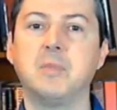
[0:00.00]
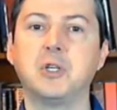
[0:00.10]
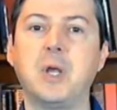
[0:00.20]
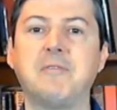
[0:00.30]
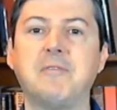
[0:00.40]

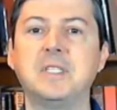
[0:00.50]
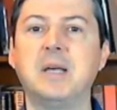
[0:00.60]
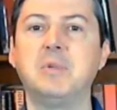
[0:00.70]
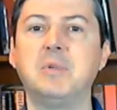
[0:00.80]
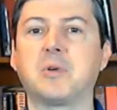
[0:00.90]
because you
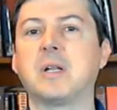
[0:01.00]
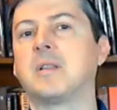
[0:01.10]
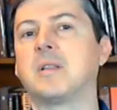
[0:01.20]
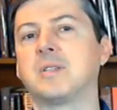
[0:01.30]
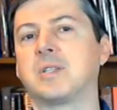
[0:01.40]
haven't
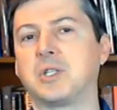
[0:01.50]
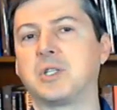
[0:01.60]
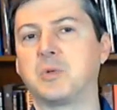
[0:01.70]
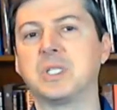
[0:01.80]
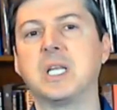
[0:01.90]
demonstrated that the
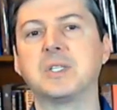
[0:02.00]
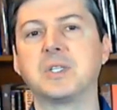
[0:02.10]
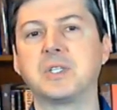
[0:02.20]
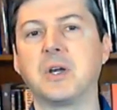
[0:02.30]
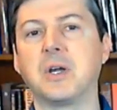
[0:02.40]
succession was
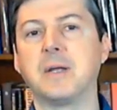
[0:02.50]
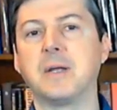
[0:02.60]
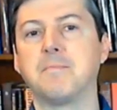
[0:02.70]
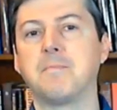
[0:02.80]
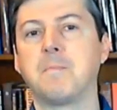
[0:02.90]
necessary.